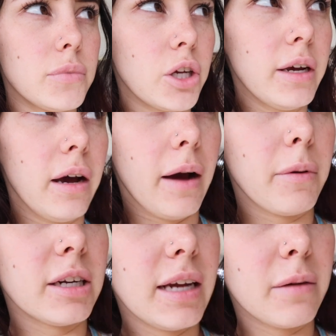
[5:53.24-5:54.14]
So yeah, I'm
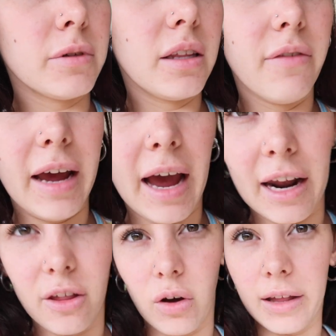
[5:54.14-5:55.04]
gonna take him to the vet, and
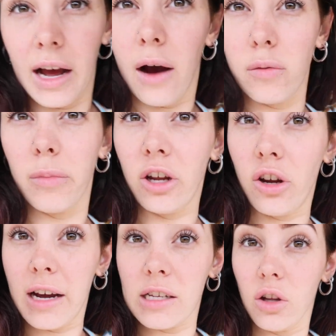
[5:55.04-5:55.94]
I thought that I would bring you
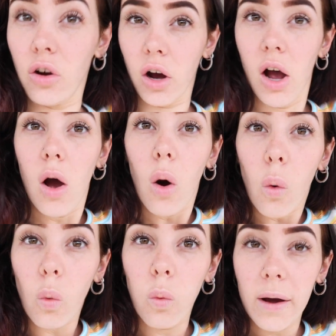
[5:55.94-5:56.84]
guys along
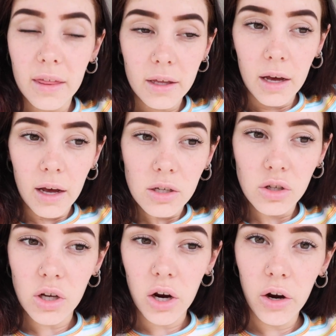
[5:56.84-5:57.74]
with.
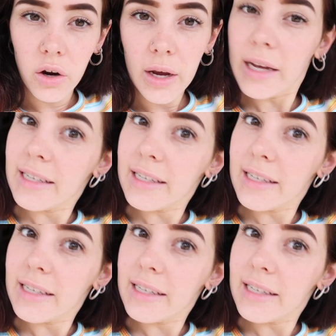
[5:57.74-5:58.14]
So